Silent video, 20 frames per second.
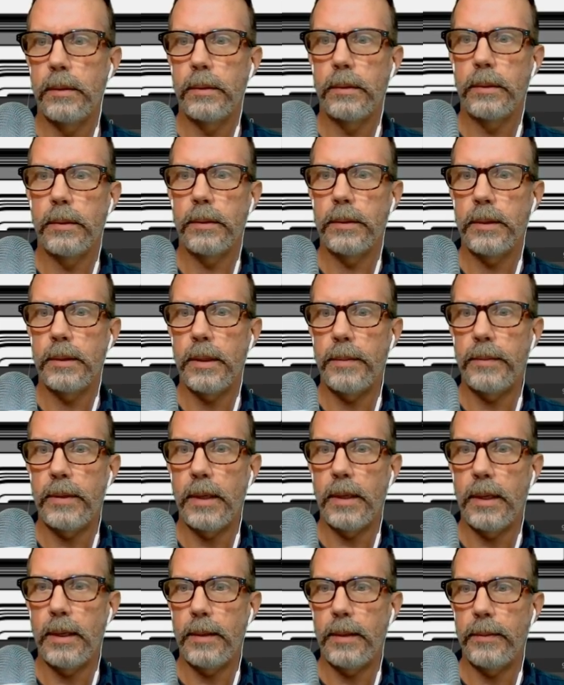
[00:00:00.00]

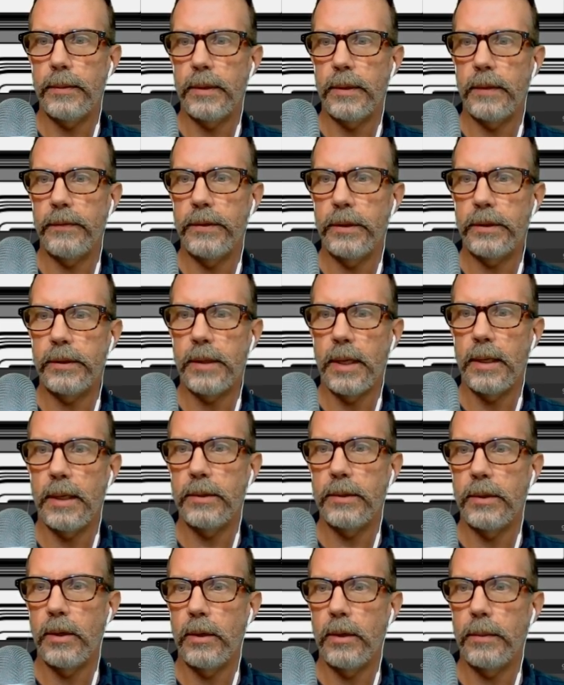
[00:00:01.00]
Sometimes I've just got to
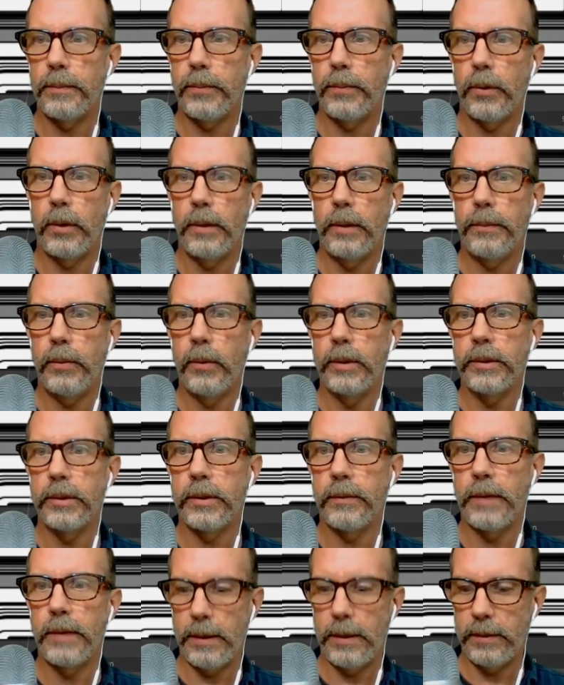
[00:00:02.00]
start pulling points
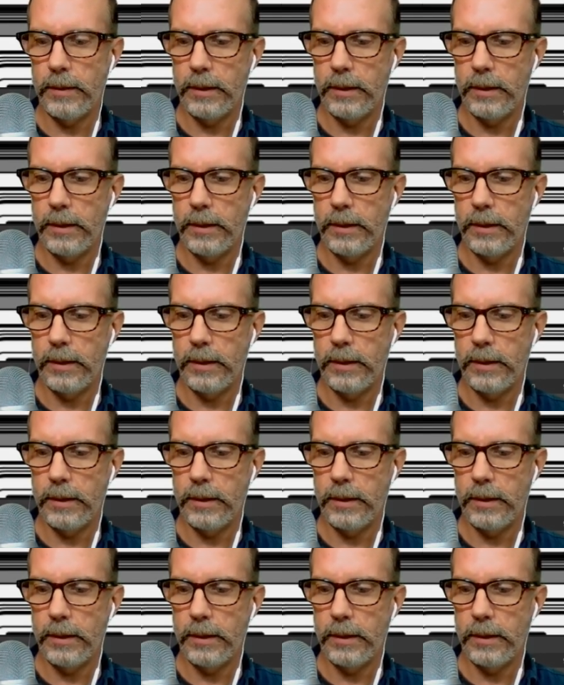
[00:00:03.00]
around.